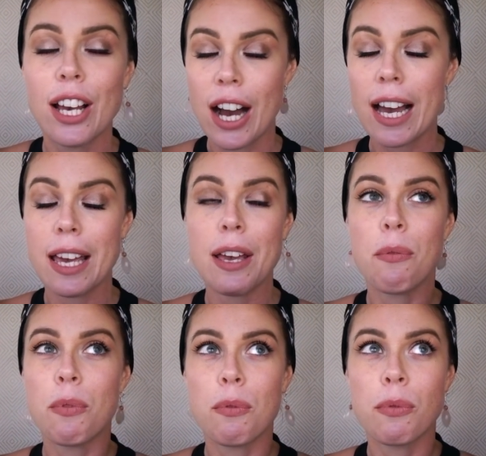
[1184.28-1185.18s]
I
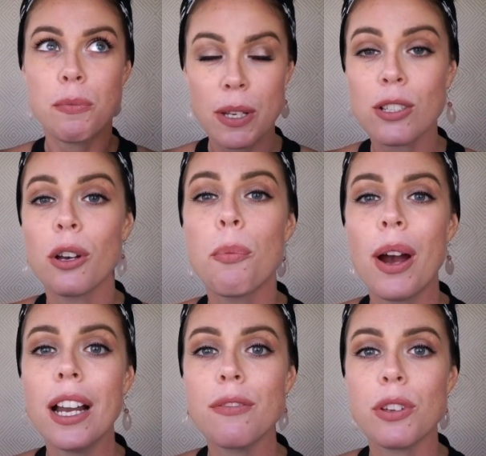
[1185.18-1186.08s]
would be so
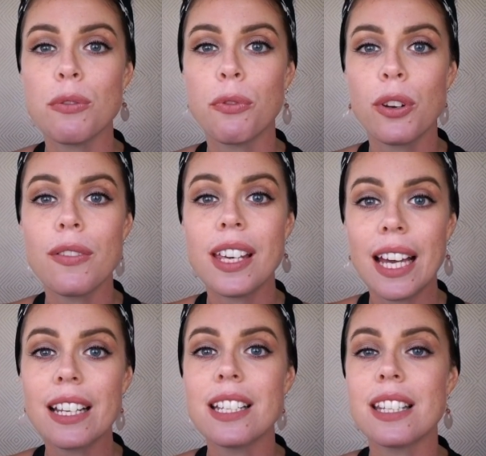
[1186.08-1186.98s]
proud of you for even
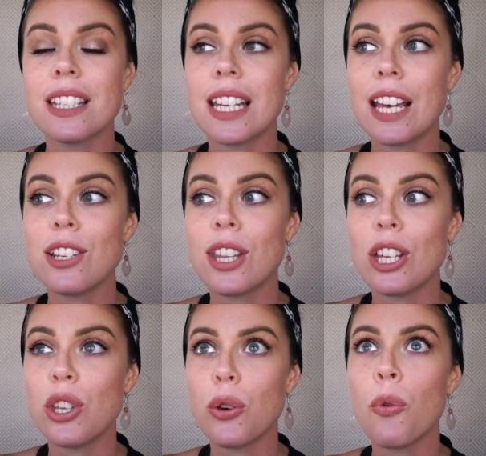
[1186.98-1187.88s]
getting to the stage that
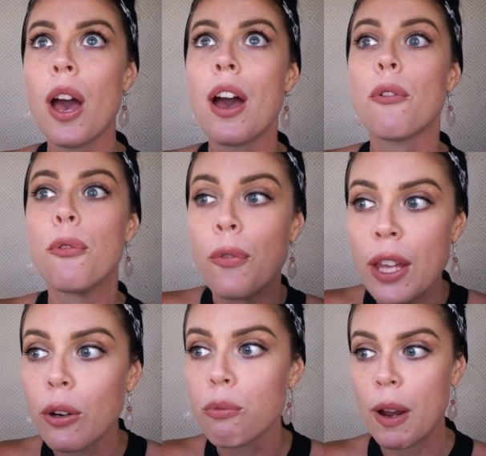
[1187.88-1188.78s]
you
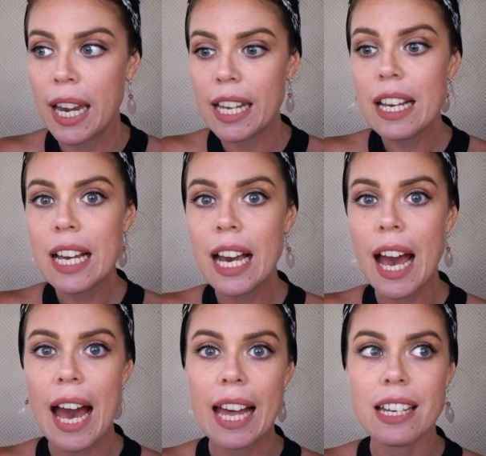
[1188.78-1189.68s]
feel ready
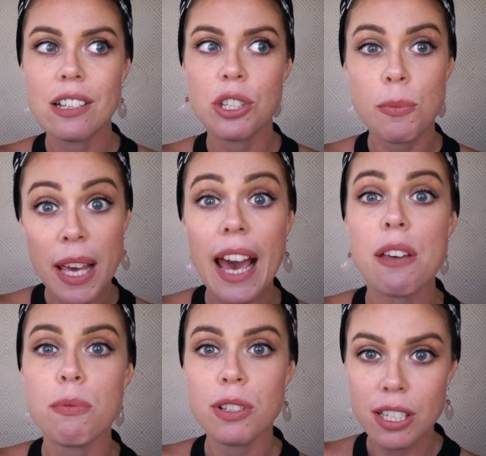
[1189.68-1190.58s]
and to be
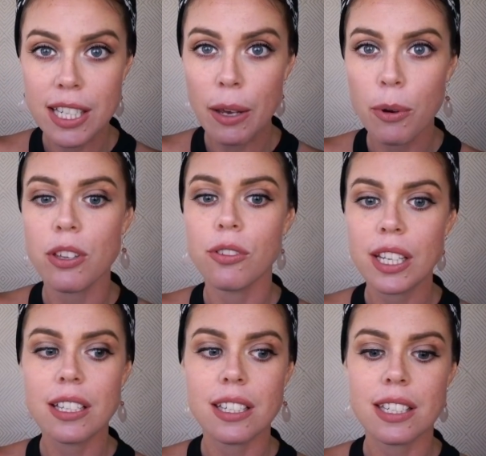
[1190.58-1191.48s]
able to say what you
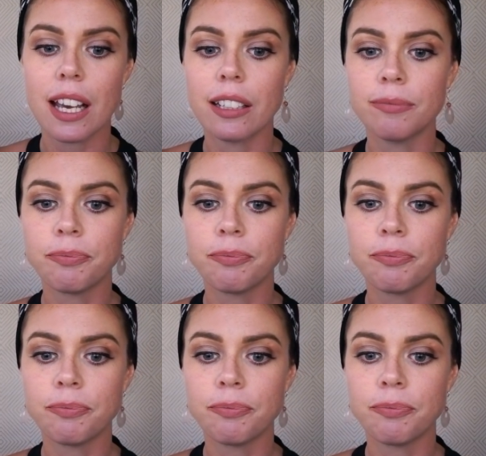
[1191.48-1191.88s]
need to say.